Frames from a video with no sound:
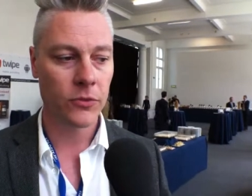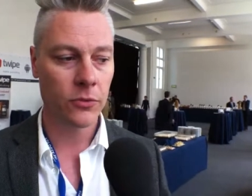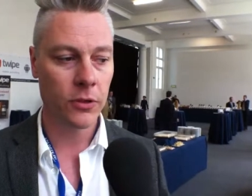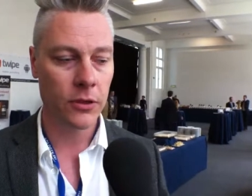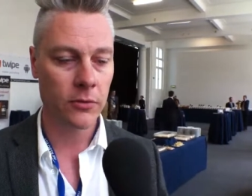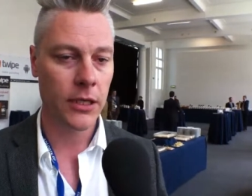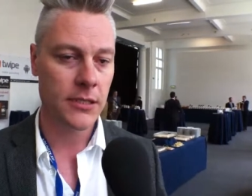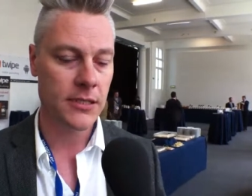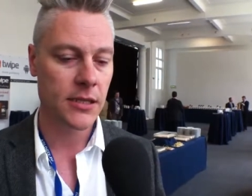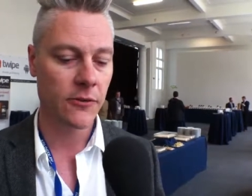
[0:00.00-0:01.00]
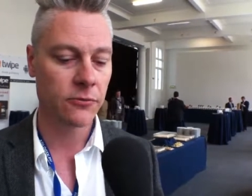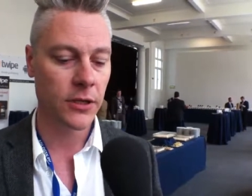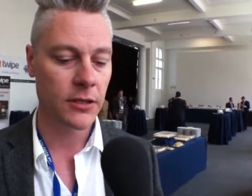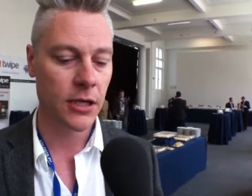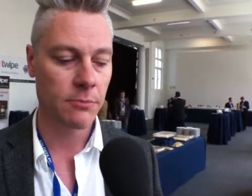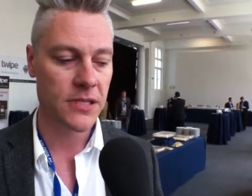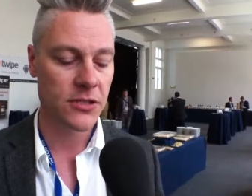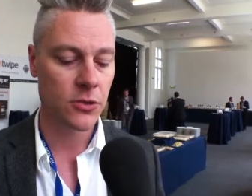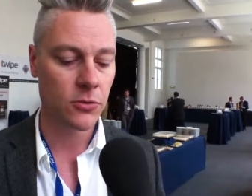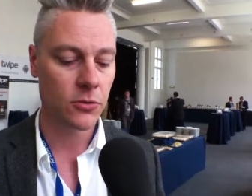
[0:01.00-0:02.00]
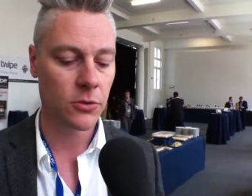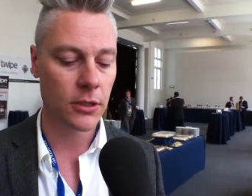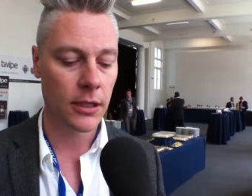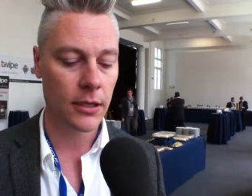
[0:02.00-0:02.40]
doing great stuff when it comes to